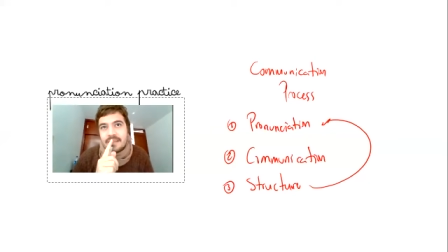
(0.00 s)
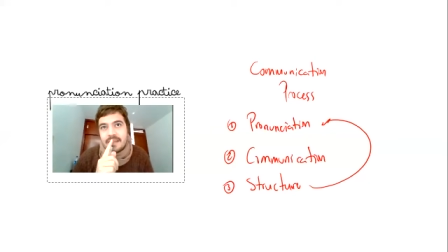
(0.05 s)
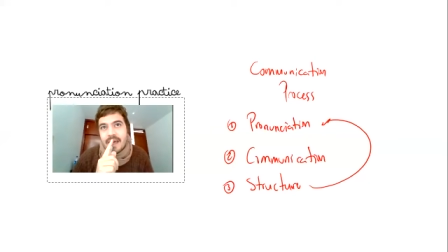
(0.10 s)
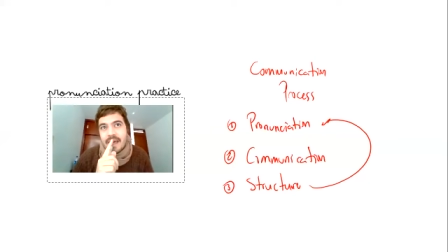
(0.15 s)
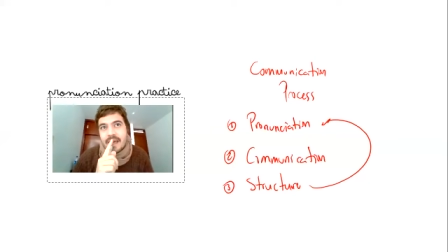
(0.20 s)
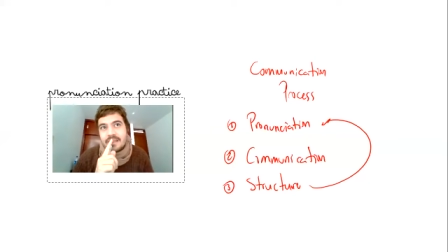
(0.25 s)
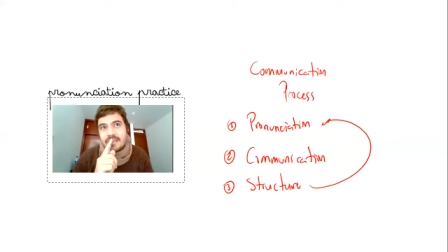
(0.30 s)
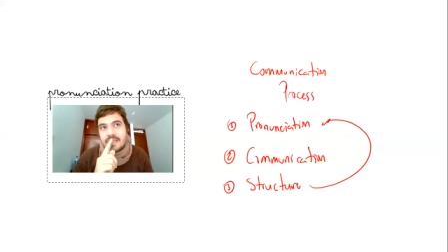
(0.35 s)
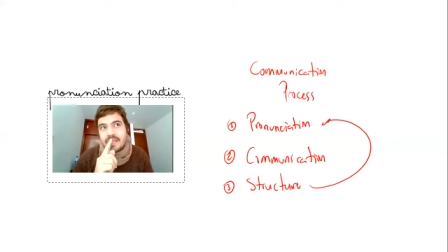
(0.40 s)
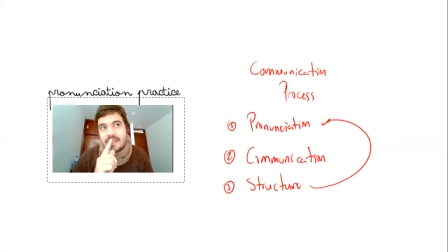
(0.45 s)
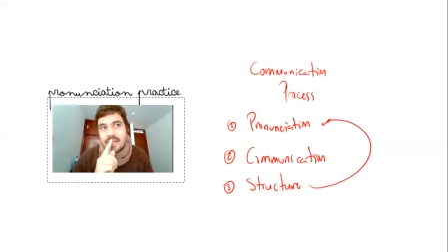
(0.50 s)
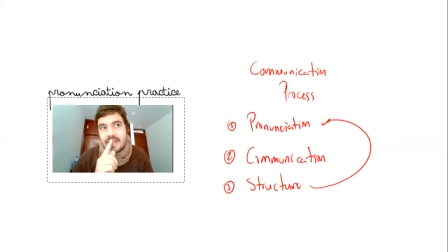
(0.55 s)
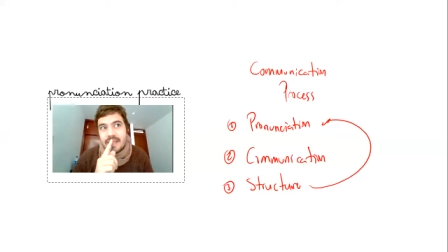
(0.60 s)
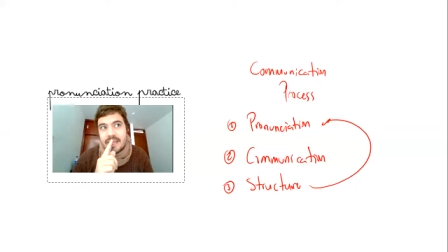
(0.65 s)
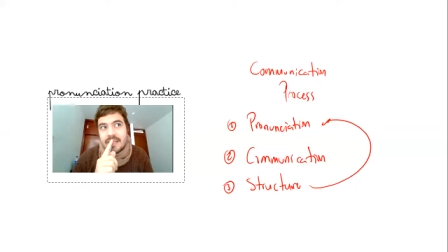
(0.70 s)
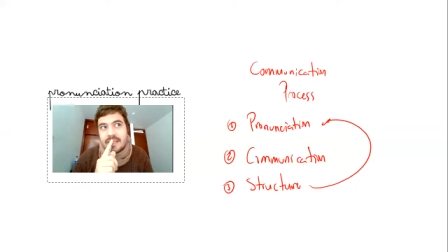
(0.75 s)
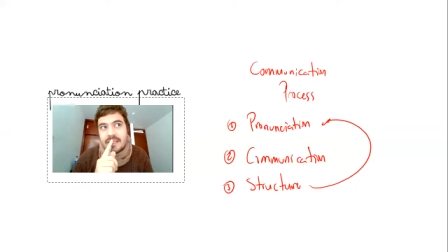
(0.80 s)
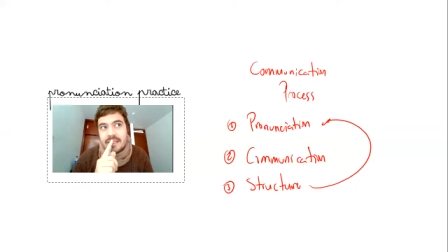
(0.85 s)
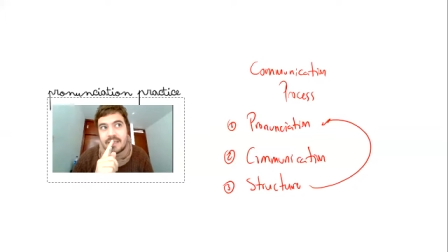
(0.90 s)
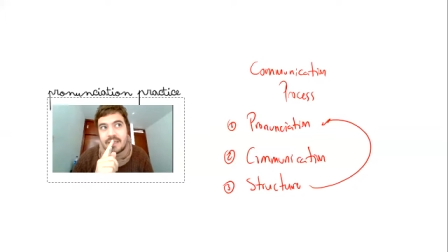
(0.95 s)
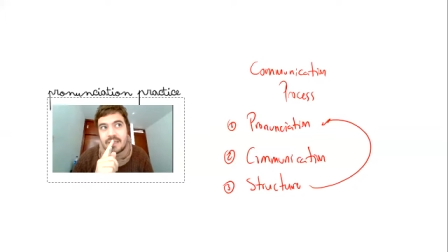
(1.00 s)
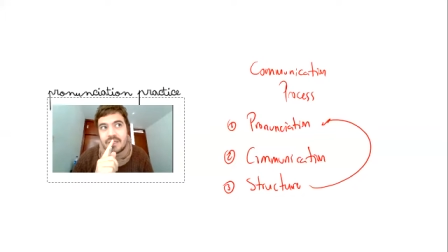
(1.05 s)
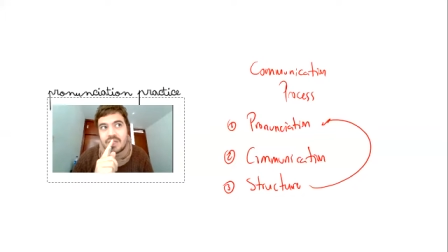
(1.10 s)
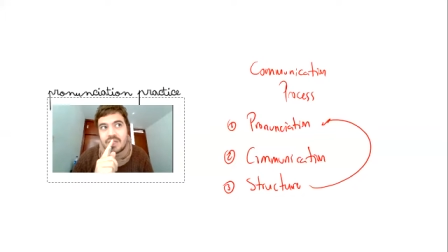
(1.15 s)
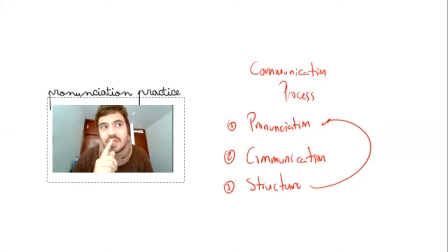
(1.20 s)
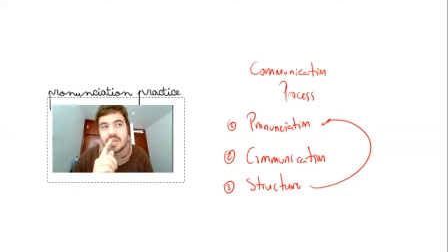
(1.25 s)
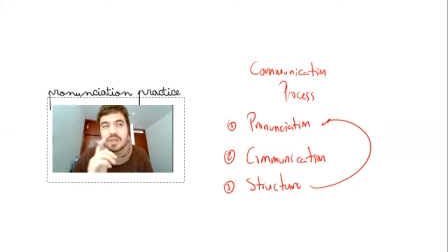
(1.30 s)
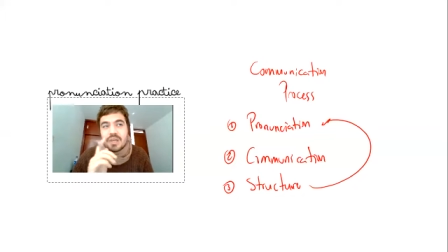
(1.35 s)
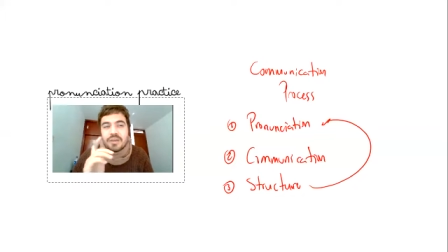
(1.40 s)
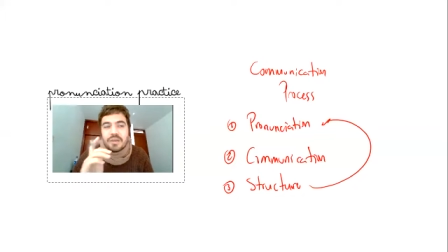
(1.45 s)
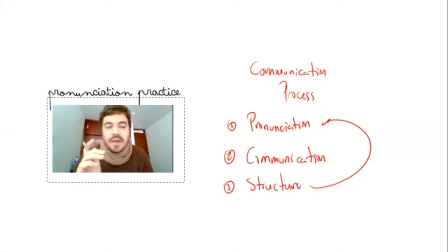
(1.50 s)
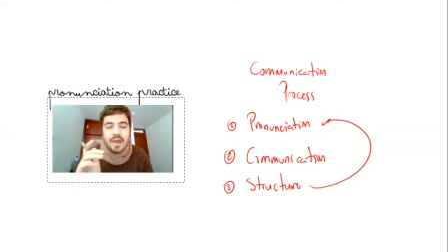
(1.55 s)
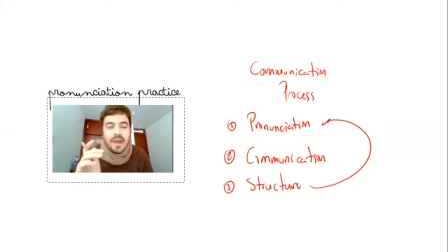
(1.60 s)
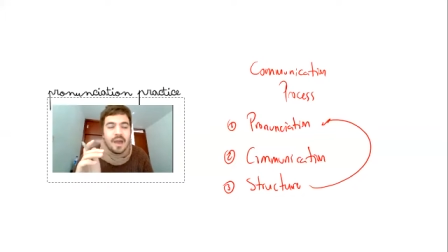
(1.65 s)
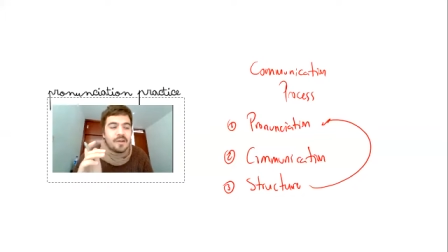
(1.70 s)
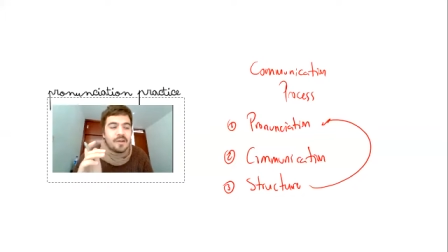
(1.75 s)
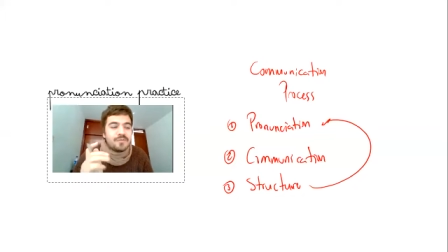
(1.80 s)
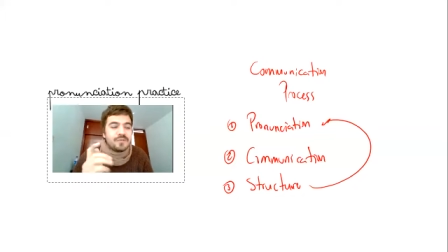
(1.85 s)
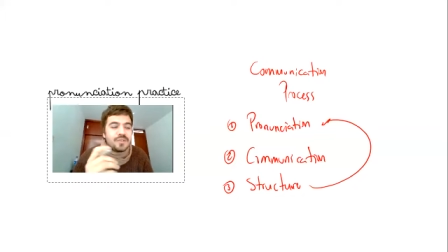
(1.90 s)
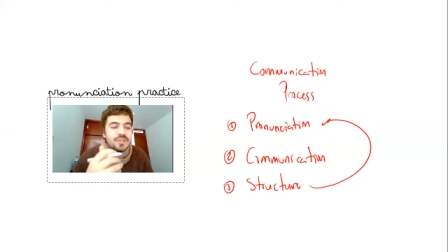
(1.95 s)
that in English, you
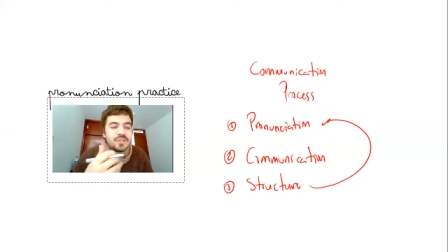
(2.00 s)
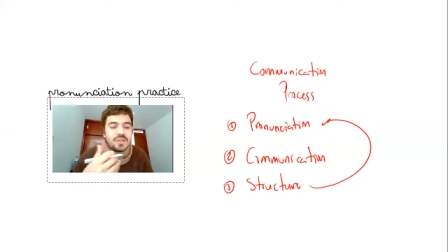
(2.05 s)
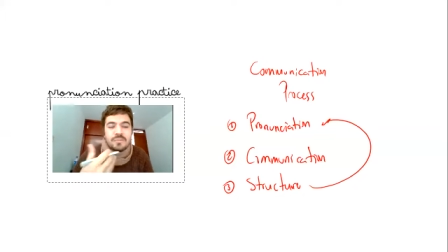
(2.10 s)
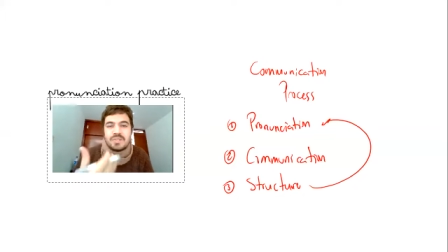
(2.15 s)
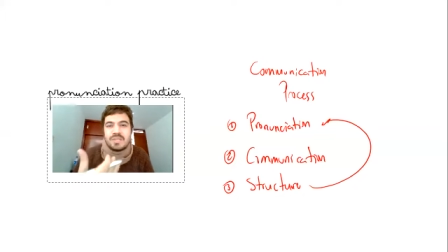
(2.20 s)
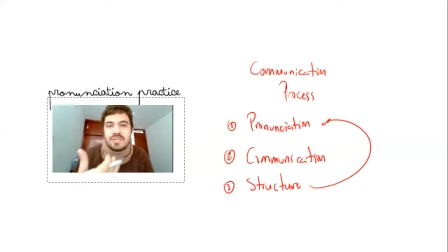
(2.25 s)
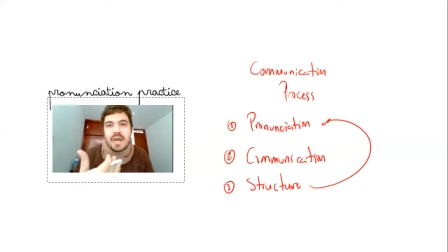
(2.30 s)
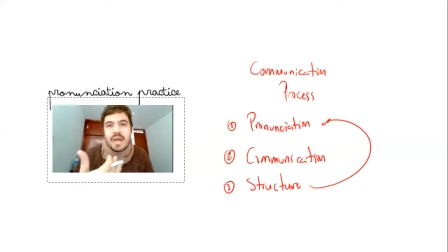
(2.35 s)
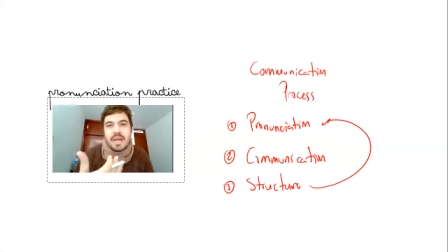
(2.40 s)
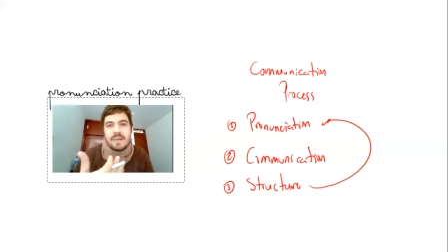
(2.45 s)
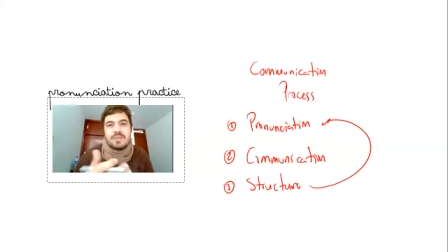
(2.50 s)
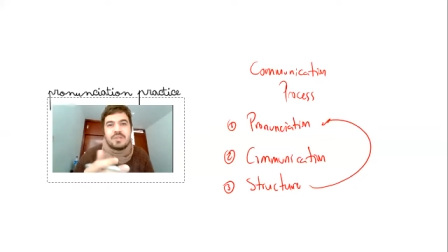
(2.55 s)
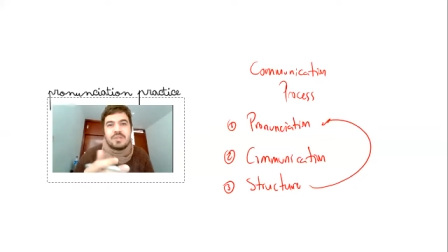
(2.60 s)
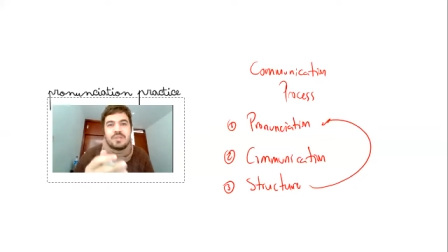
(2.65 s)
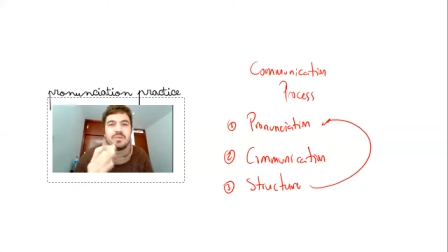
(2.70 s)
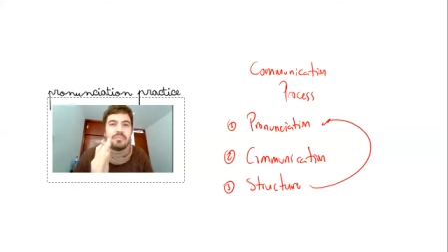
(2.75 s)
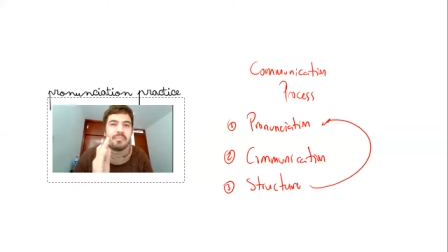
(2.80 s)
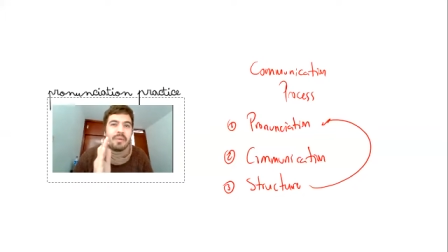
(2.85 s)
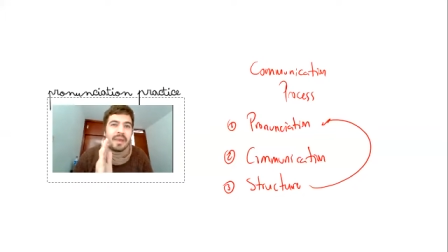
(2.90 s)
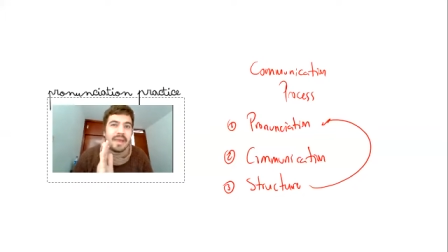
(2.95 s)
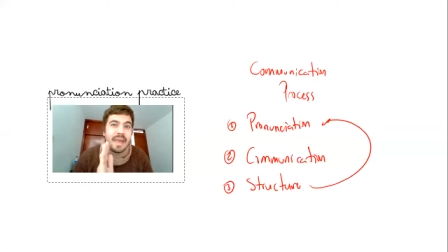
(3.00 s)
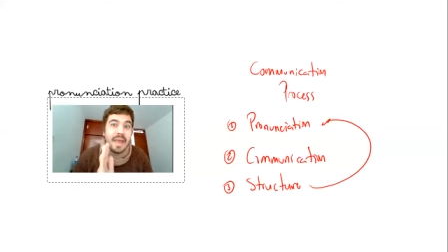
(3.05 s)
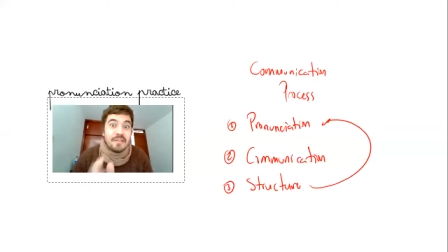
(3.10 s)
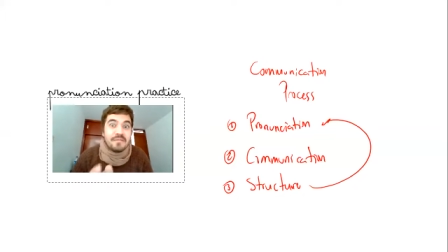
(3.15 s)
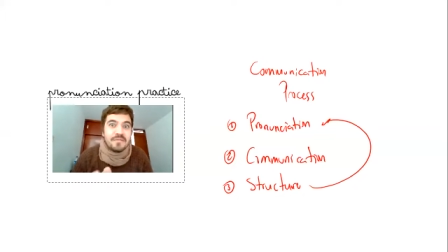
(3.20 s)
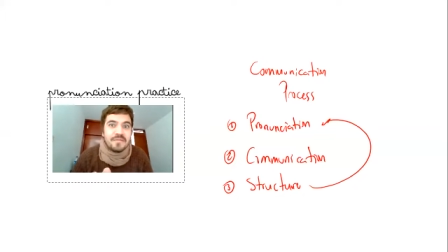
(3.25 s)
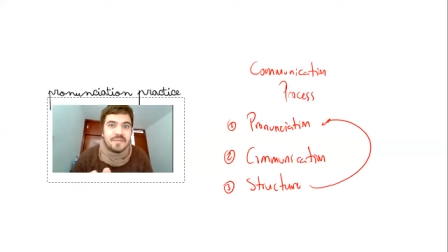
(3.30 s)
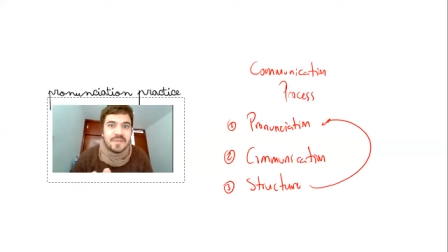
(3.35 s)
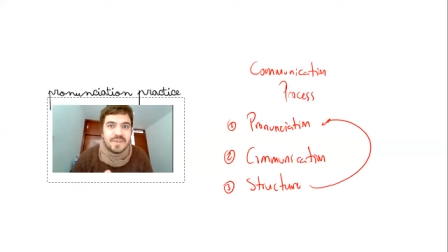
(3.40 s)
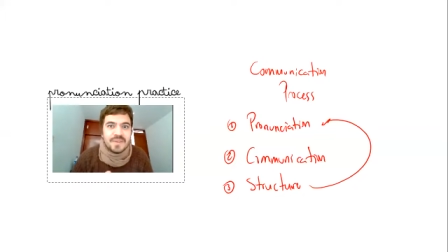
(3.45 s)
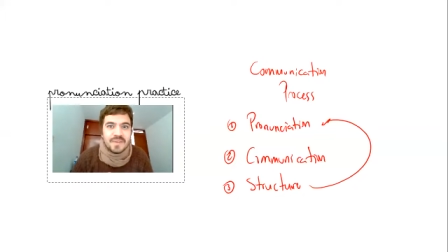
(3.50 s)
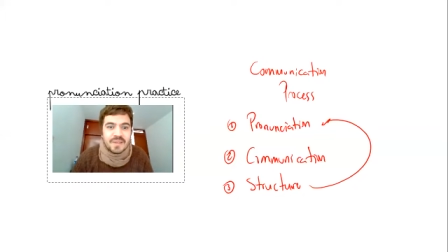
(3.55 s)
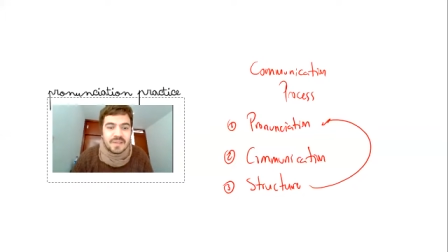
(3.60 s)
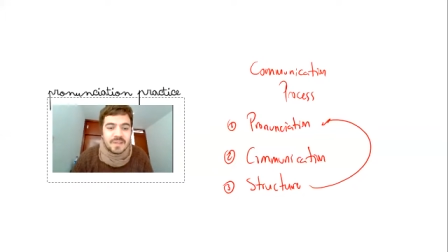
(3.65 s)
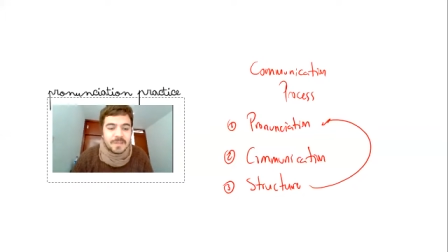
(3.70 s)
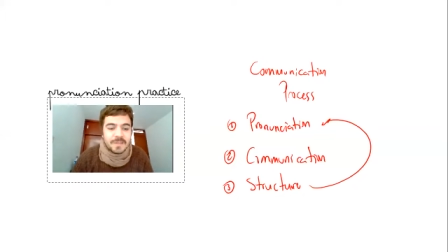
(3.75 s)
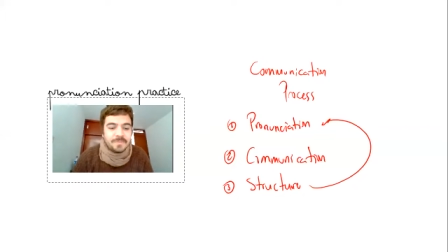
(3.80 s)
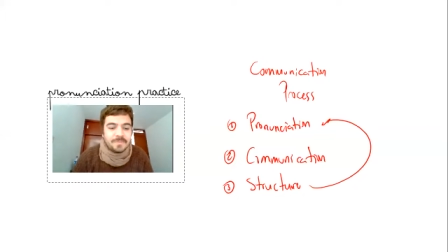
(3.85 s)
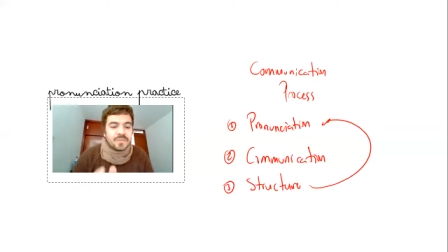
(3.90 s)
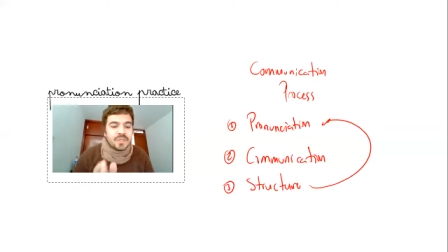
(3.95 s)
have sometimes to pay
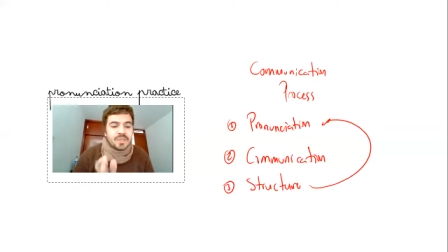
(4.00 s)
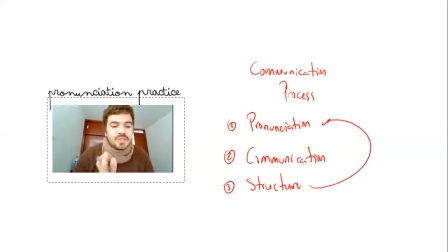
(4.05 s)
emphasis